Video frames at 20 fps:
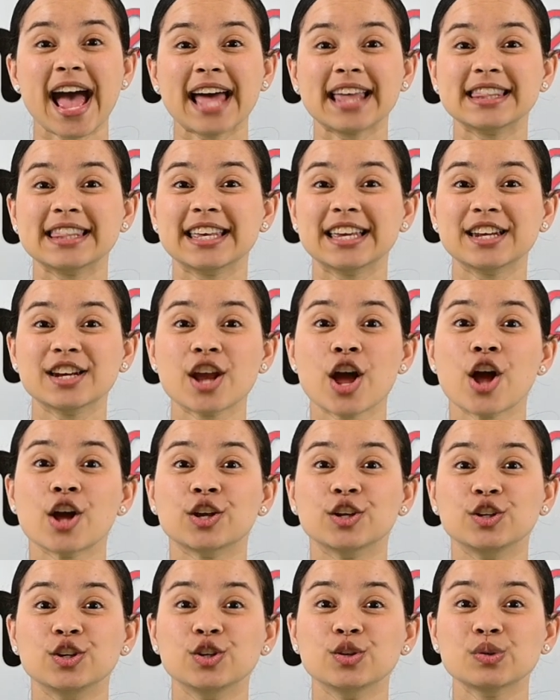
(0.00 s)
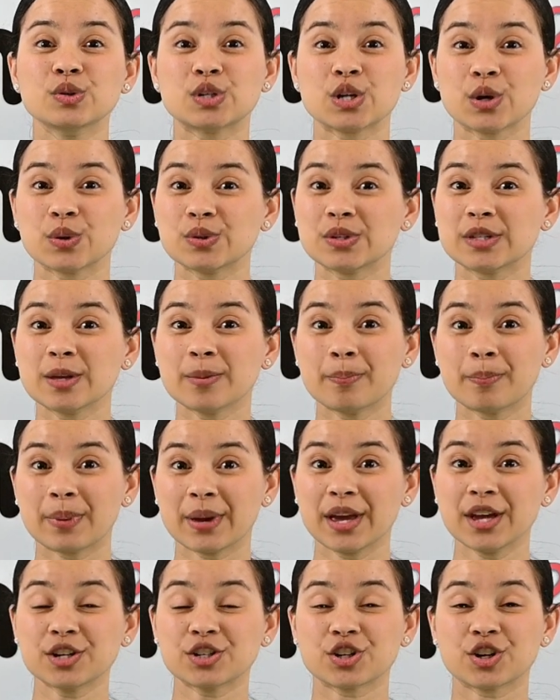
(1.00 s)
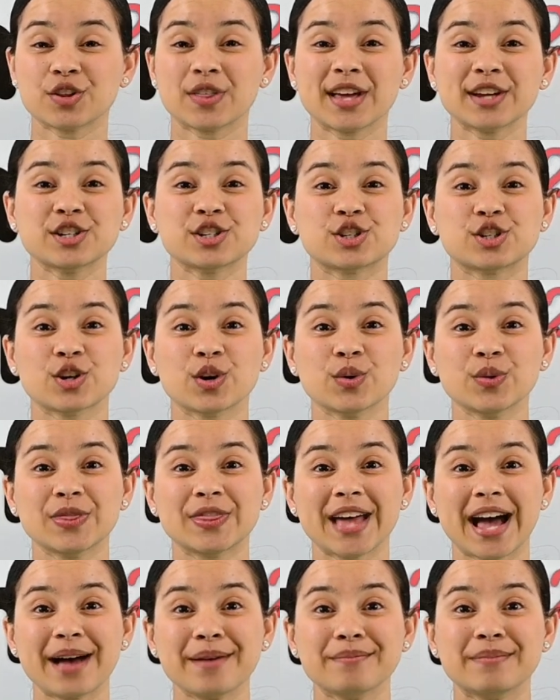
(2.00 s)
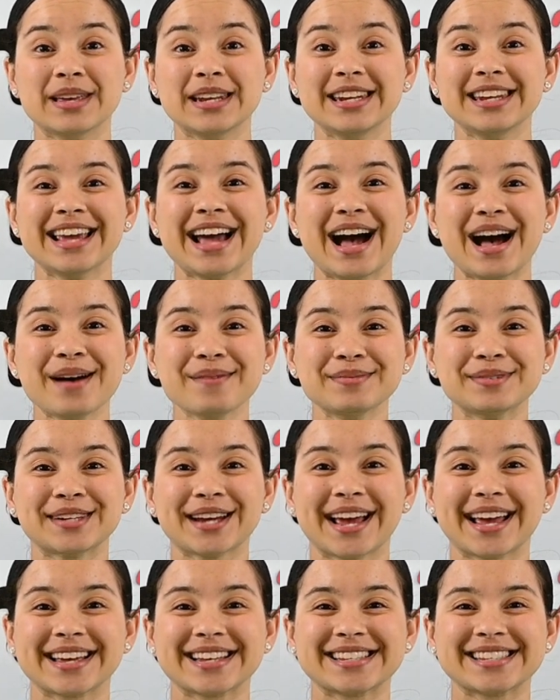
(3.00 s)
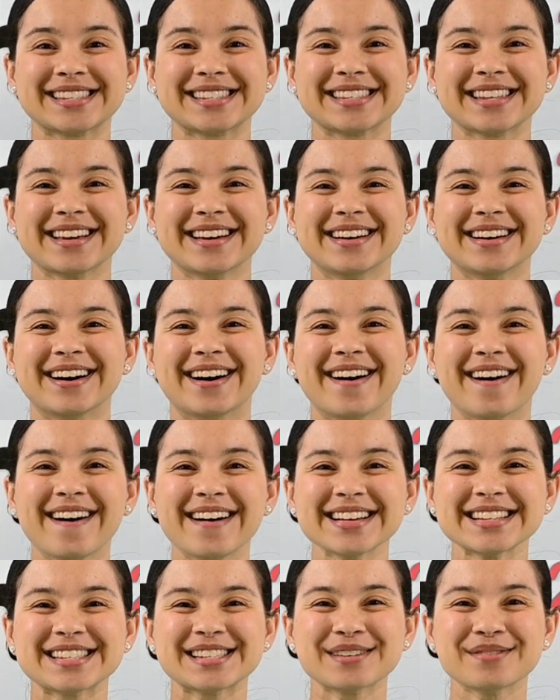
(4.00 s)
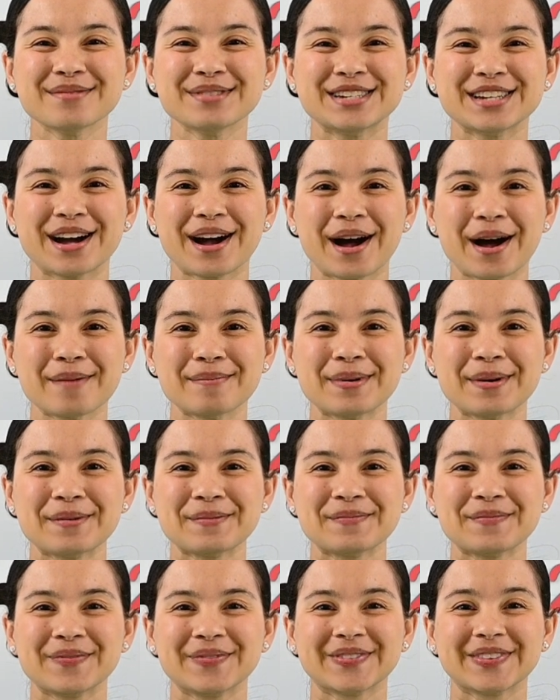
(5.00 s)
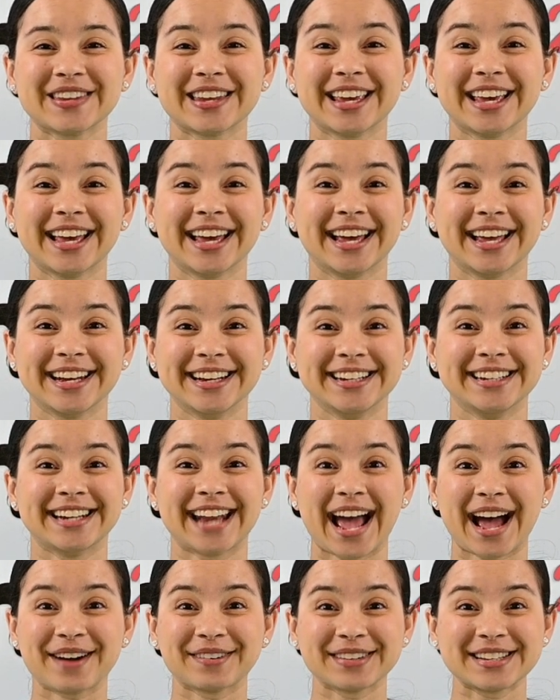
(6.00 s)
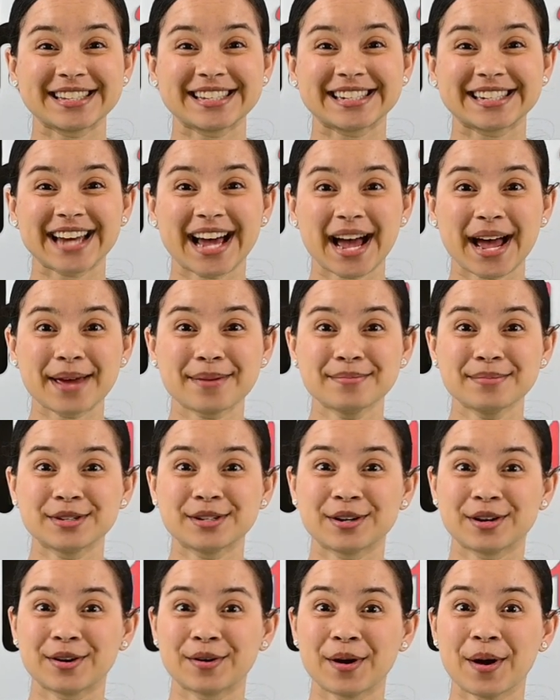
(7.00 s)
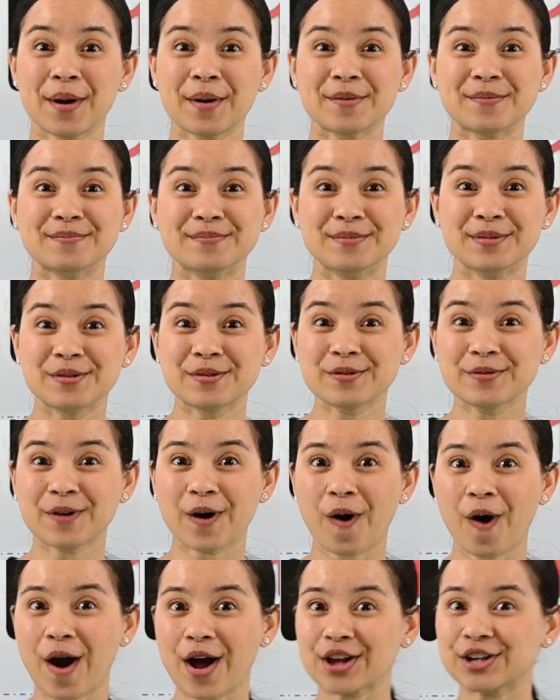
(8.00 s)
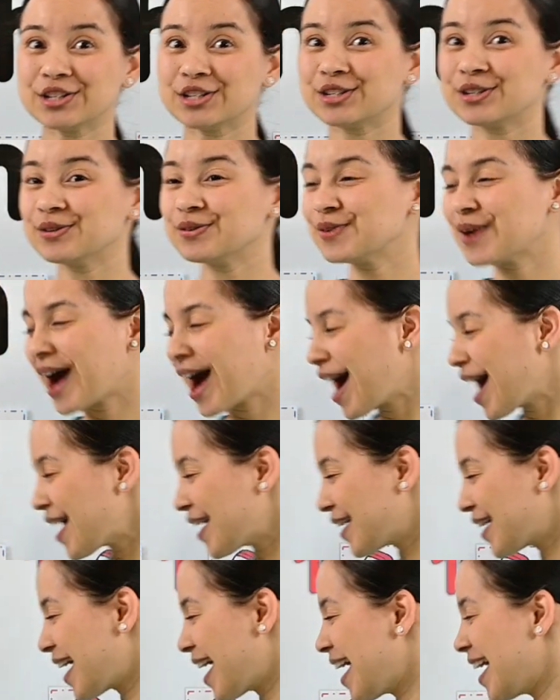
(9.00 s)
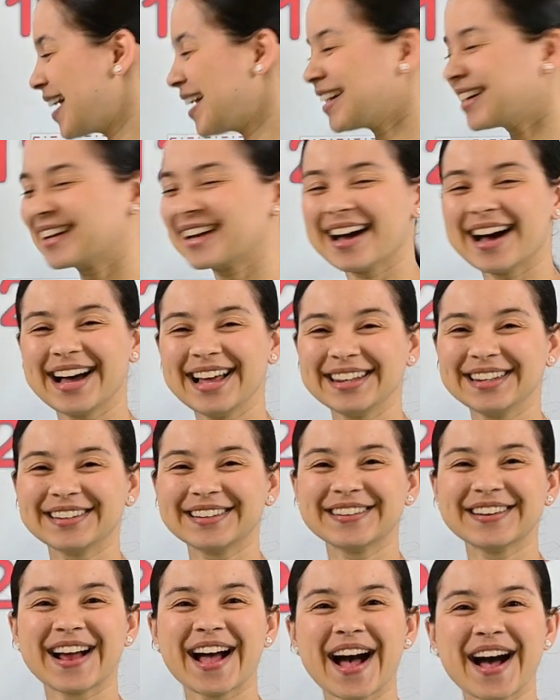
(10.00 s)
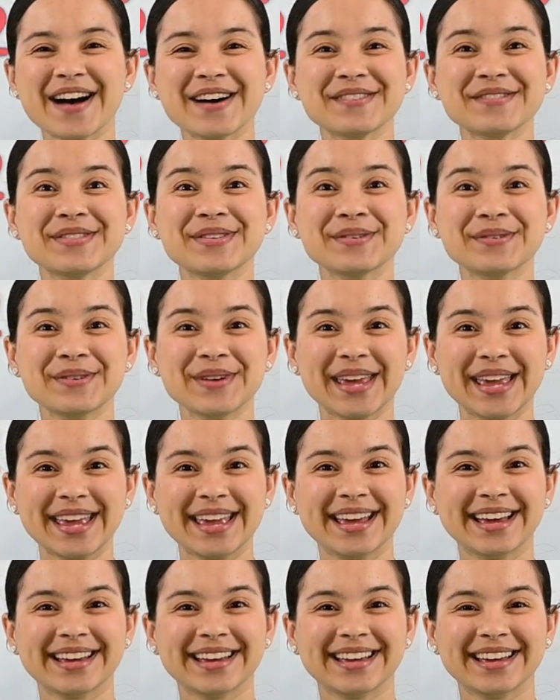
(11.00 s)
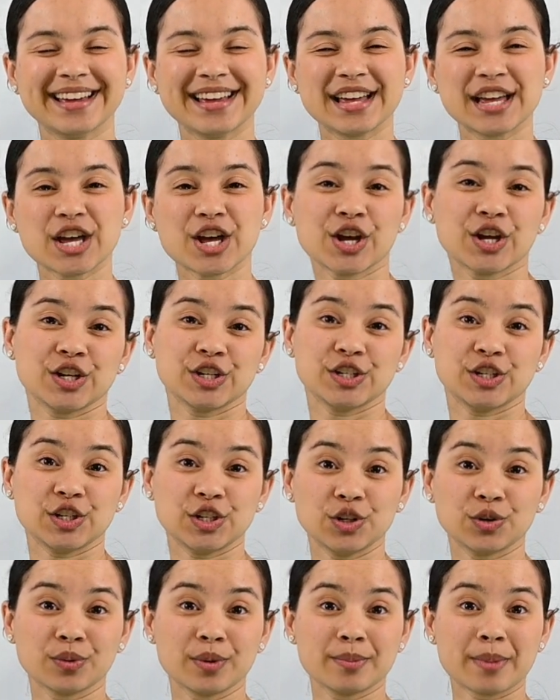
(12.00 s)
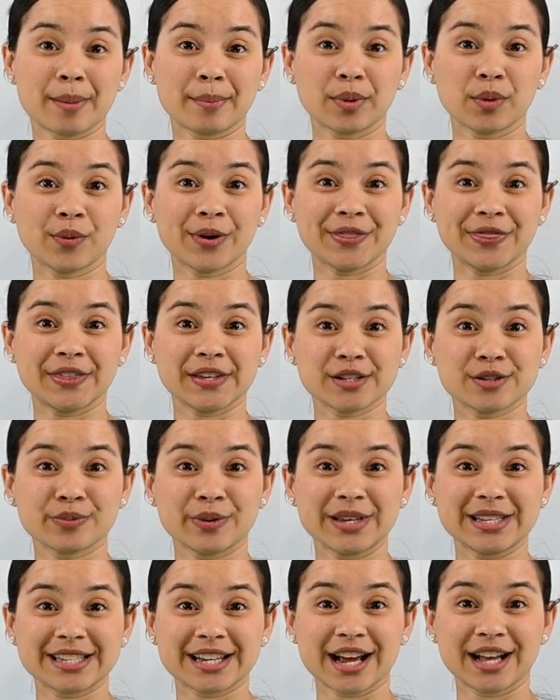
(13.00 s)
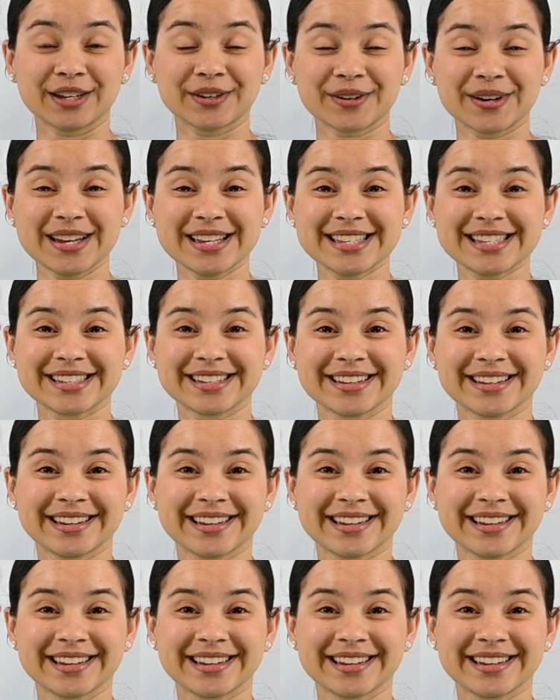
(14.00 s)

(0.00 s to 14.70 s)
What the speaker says: and then you chose the picture that showed that many objects. Awesome job. Now it's time to move on to our color of the week. Do you remember what this week's color is?